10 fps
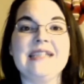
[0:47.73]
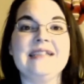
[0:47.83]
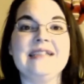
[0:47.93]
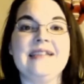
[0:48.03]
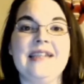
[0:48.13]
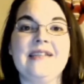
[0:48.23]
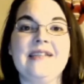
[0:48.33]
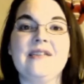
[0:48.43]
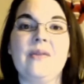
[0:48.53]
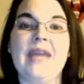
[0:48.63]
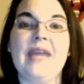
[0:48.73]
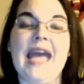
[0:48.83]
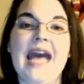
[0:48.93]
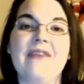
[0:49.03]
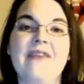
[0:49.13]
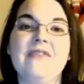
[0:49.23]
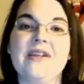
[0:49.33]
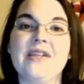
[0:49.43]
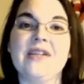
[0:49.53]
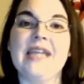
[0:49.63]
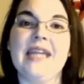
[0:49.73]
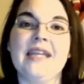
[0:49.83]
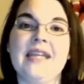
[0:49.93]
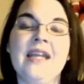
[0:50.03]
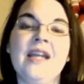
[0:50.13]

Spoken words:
disease, so they have varying